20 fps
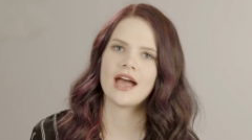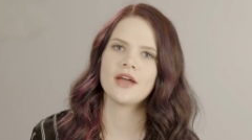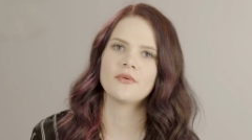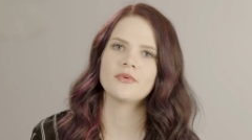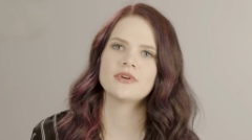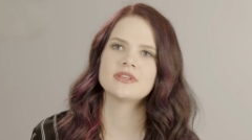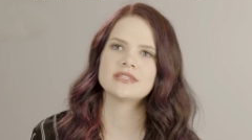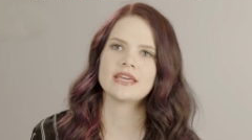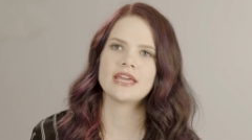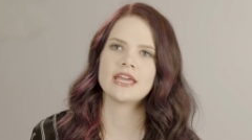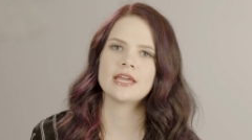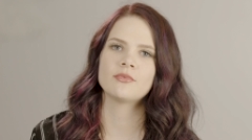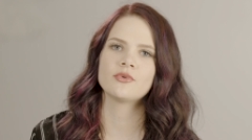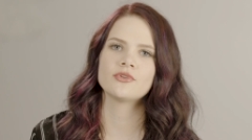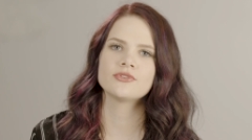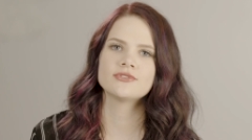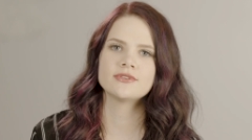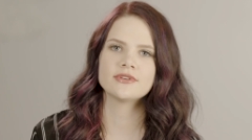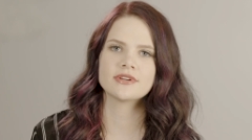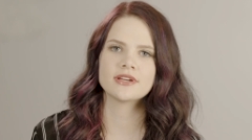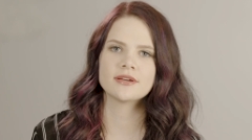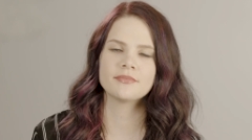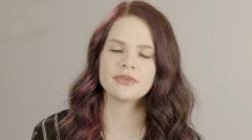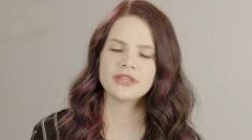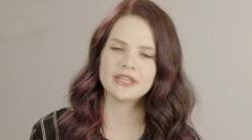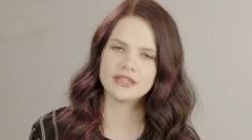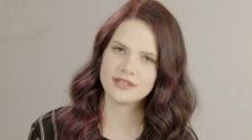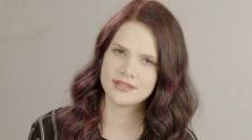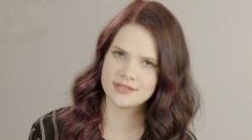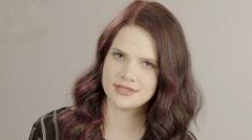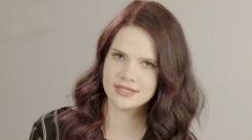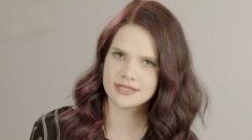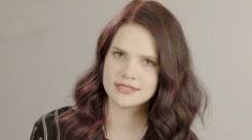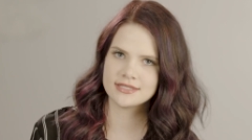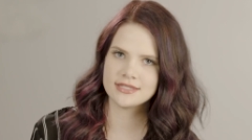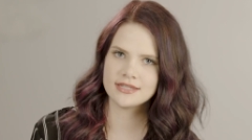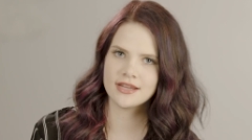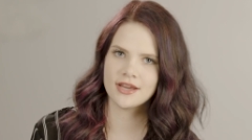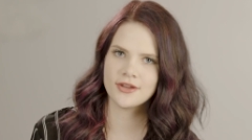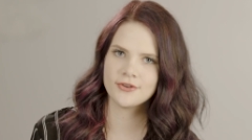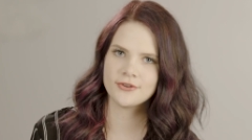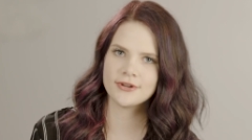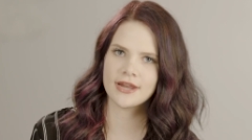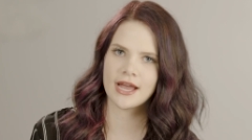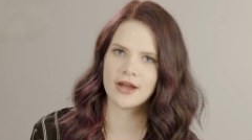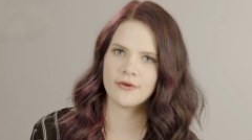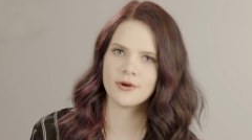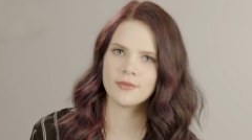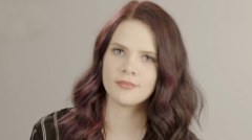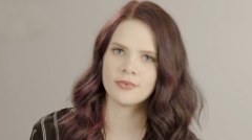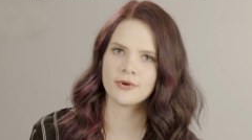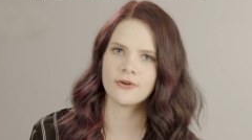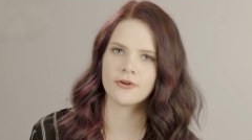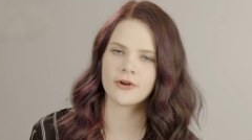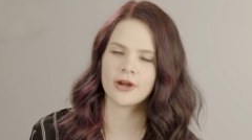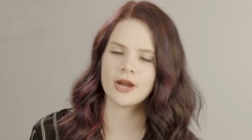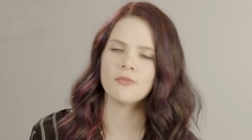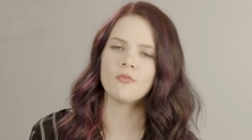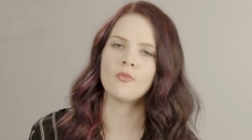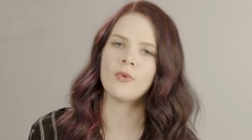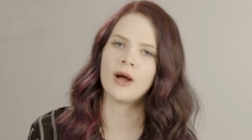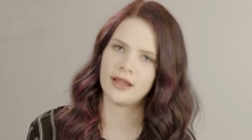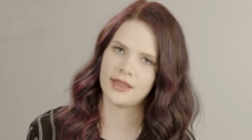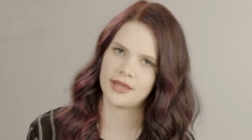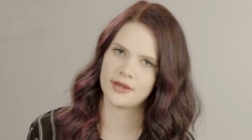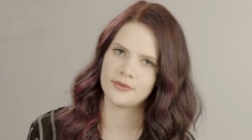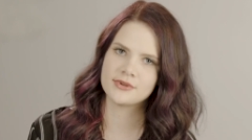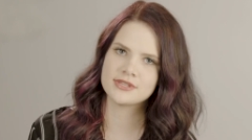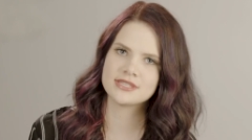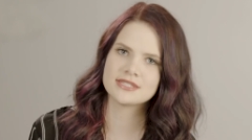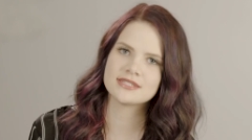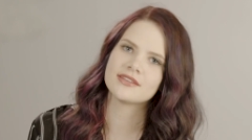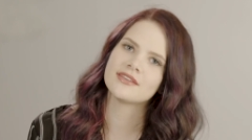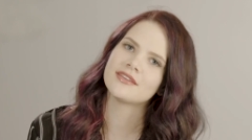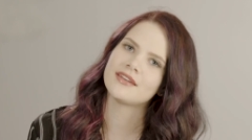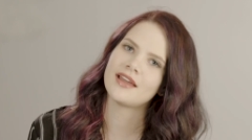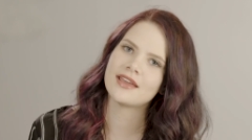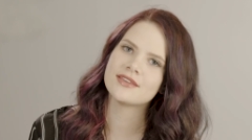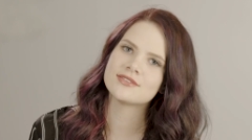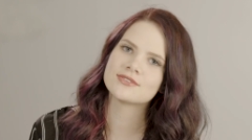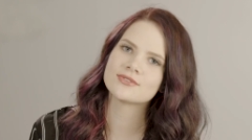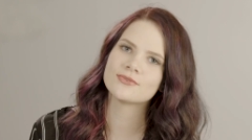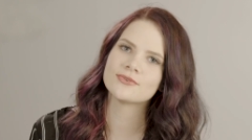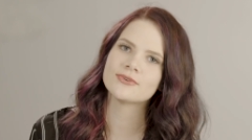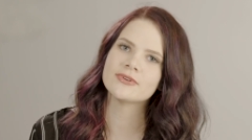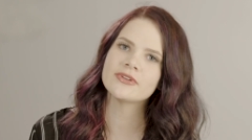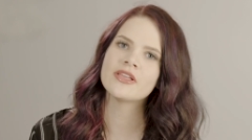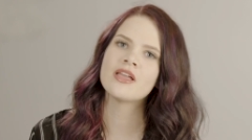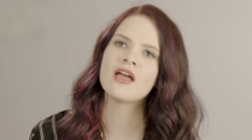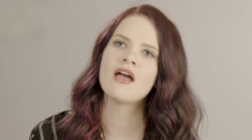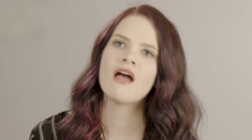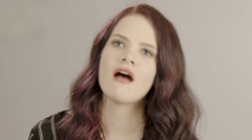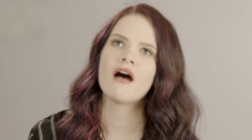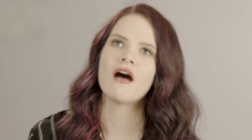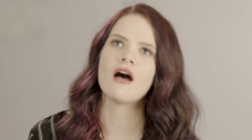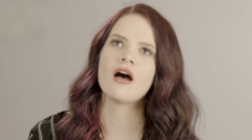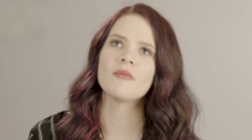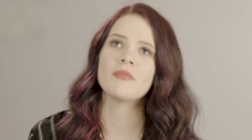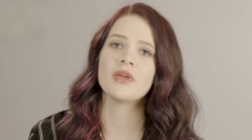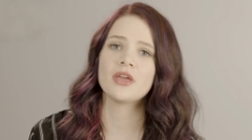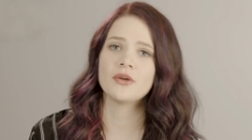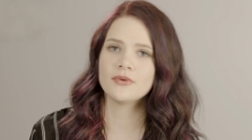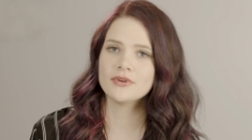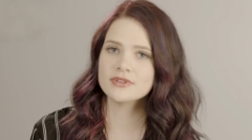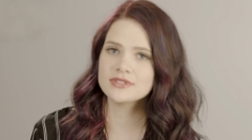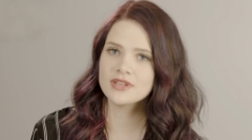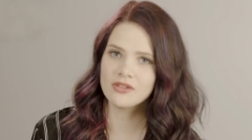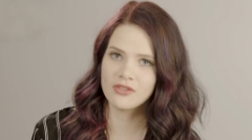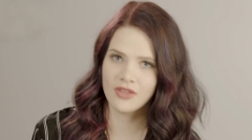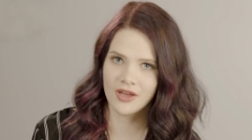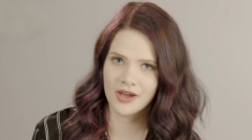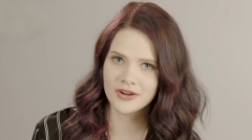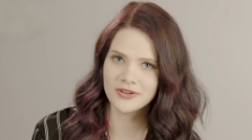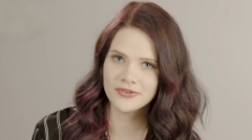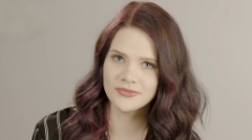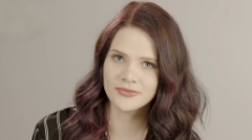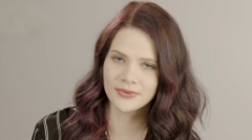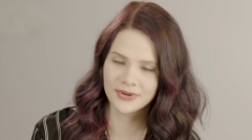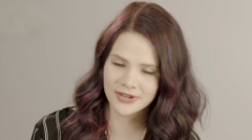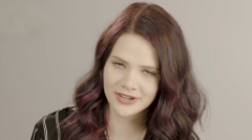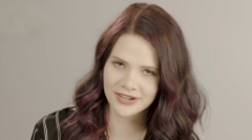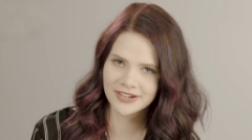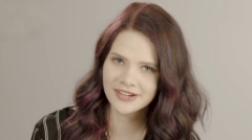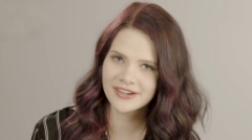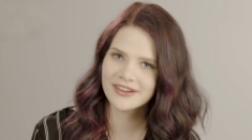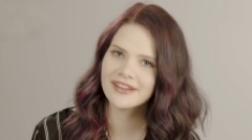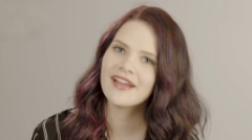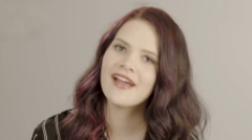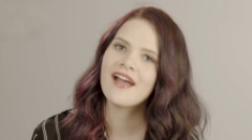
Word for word: I was able to complete the sixteen hundred hour program while I was still in high school. Um, it was a lot of work.